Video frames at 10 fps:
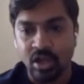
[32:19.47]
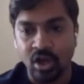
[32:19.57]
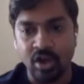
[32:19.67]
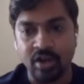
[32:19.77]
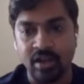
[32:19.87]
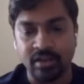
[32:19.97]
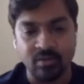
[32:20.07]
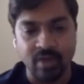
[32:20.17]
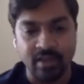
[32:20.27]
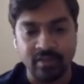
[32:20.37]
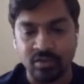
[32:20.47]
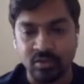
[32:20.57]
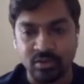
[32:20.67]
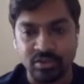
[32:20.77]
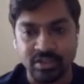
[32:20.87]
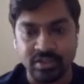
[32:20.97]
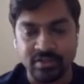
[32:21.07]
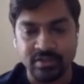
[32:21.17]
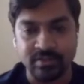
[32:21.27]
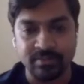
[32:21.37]
or otherwise you could
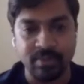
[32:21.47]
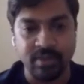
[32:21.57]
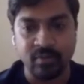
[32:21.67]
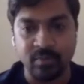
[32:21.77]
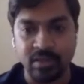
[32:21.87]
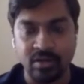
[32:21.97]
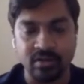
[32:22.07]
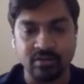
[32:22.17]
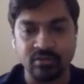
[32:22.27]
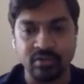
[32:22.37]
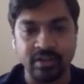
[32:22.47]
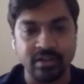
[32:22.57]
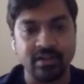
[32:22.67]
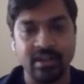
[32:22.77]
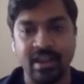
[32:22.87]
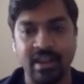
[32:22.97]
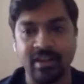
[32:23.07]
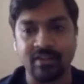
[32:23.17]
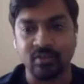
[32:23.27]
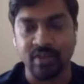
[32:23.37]
just buzz me on twitter uh,
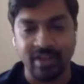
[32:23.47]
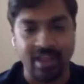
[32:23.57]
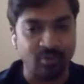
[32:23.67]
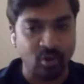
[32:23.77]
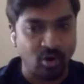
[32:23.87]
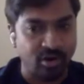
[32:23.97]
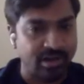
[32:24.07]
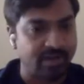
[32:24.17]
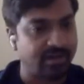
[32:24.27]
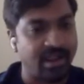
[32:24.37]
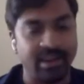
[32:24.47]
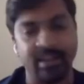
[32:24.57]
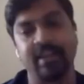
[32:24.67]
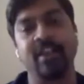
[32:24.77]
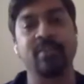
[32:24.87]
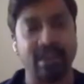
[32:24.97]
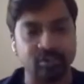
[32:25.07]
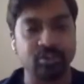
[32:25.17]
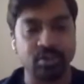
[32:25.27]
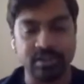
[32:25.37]
so that i have your contact i can get back
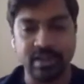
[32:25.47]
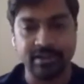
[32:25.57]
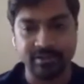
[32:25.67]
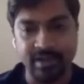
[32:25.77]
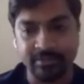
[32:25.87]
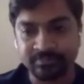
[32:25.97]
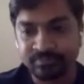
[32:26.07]
to you on that right